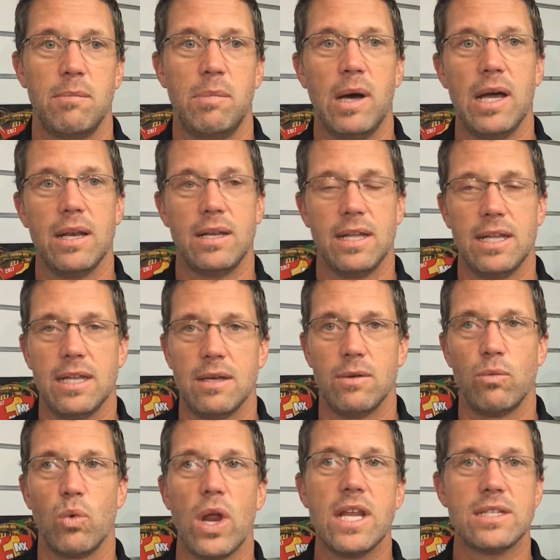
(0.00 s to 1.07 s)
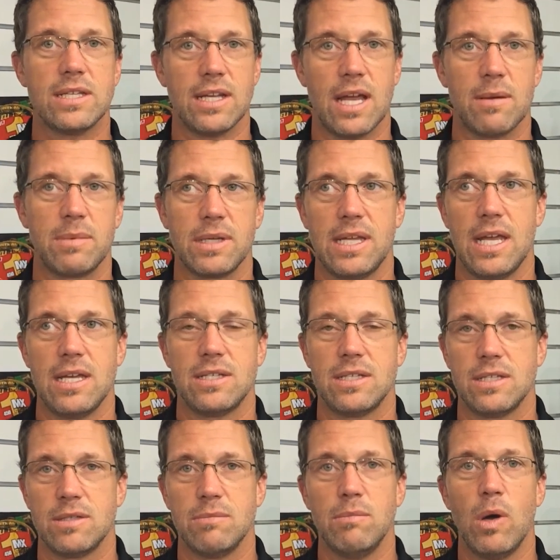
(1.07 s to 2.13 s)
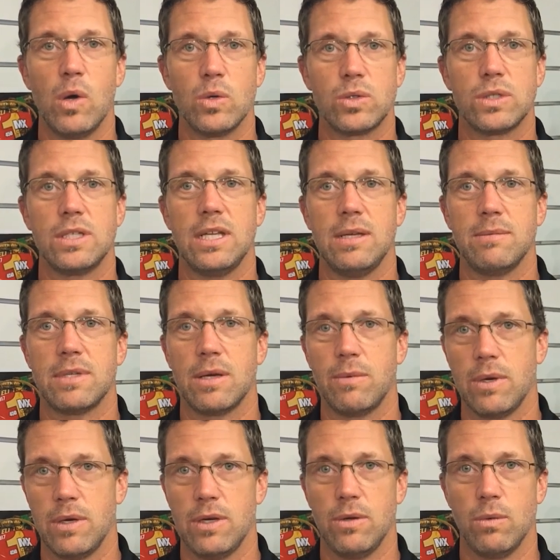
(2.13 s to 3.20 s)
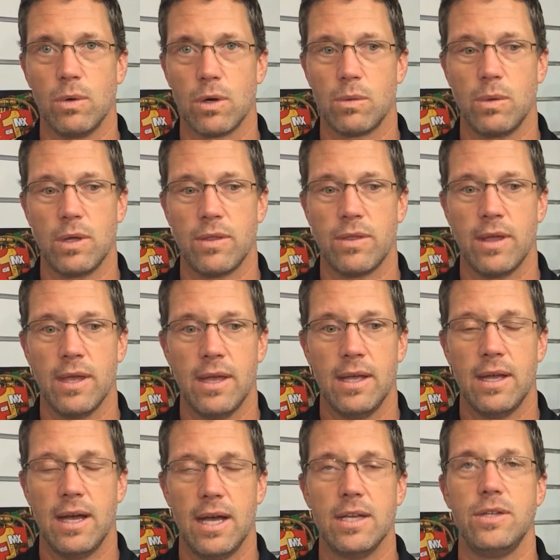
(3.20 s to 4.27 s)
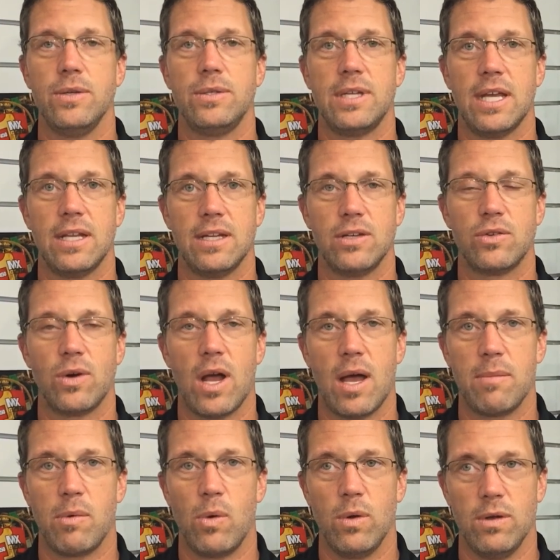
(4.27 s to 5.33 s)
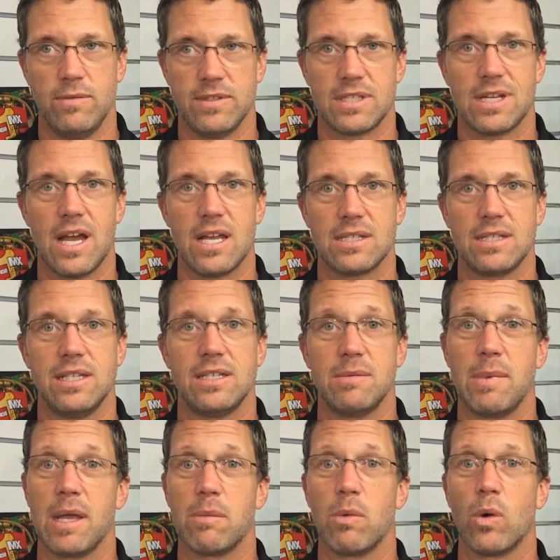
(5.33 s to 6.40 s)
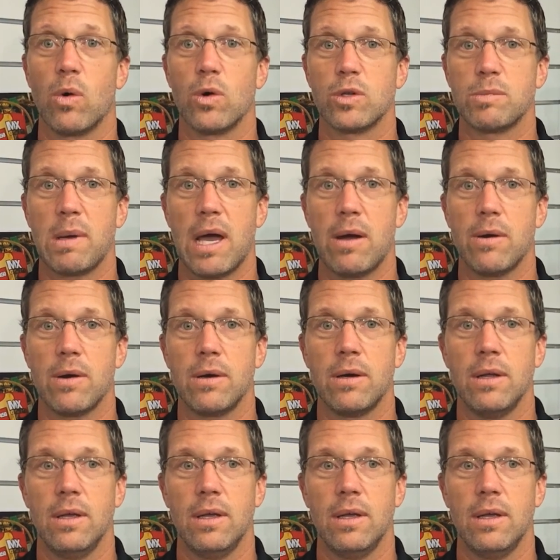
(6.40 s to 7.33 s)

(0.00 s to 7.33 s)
But in racing applications, most teams that we do work with do tend to drop oil viscosity to make more horsepower.